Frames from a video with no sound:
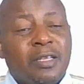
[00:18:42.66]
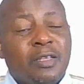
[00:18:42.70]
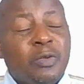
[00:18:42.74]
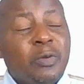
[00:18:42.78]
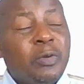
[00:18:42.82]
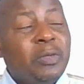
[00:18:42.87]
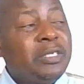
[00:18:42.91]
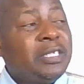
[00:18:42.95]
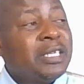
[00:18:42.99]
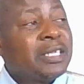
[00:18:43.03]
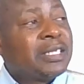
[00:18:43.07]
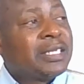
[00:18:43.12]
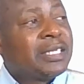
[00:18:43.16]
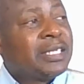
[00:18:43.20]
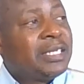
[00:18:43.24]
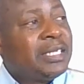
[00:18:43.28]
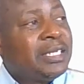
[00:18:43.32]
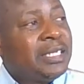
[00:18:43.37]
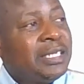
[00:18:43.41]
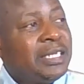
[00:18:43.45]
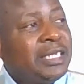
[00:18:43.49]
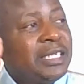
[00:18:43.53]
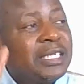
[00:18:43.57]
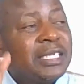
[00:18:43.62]
you'll
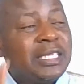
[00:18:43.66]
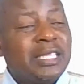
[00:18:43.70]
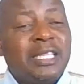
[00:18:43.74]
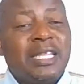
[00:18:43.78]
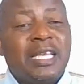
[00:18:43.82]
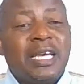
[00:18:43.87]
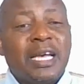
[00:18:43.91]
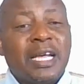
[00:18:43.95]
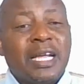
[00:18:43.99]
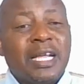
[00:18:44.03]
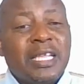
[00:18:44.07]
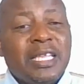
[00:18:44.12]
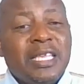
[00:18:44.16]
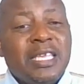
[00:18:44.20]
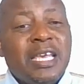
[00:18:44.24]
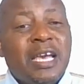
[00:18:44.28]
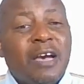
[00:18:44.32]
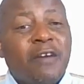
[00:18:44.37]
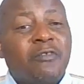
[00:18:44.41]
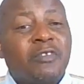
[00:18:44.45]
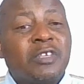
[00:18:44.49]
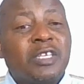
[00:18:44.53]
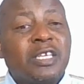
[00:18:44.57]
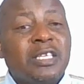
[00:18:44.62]
just stick there
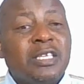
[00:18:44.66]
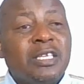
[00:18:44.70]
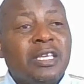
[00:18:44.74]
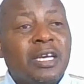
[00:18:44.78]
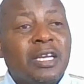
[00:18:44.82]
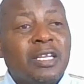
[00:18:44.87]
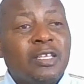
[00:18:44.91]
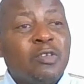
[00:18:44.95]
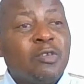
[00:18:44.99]
year after year